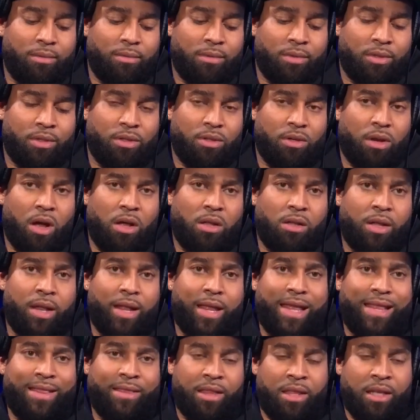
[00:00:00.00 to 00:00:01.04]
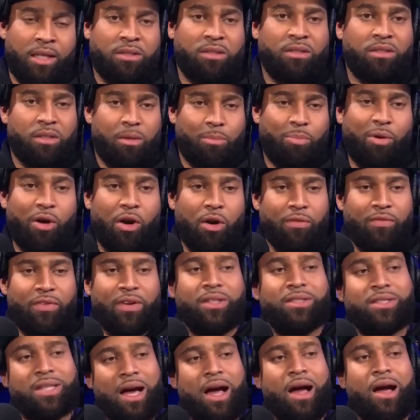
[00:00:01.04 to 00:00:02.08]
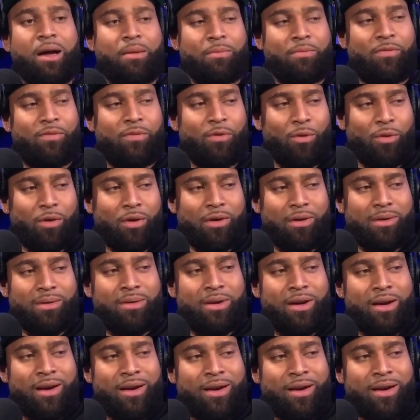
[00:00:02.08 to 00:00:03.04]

this is a perfect time for